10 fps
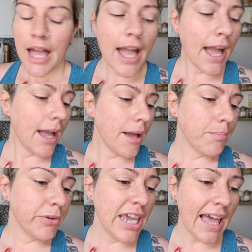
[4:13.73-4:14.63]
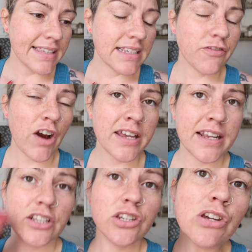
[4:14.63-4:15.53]
But yes, it's
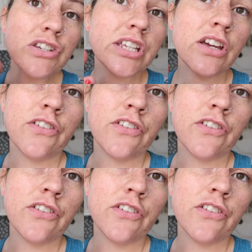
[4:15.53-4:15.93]
Friday, and usually on